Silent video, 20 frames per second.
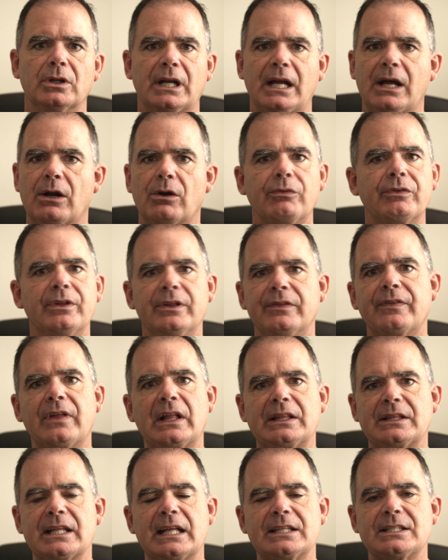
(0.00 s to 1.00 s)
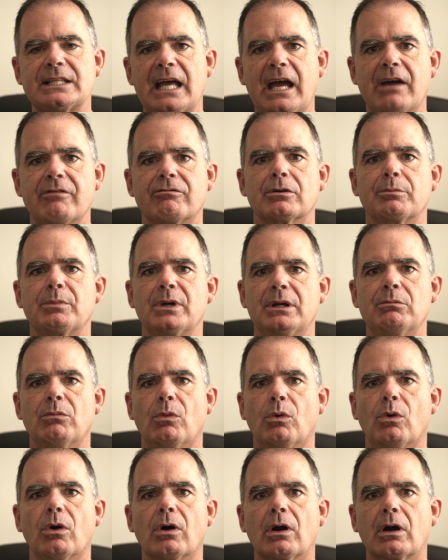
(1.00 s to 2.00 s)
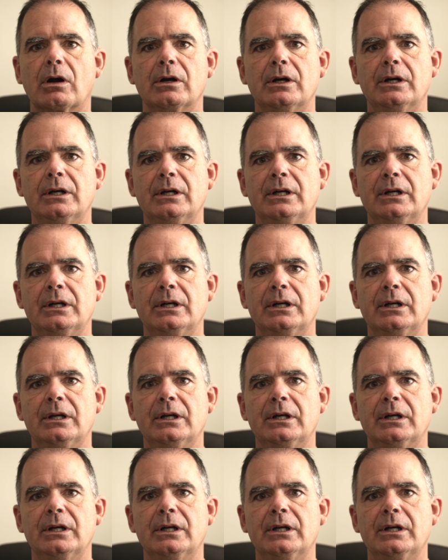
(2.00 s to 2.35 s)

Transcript: And I don't think that that's ever been more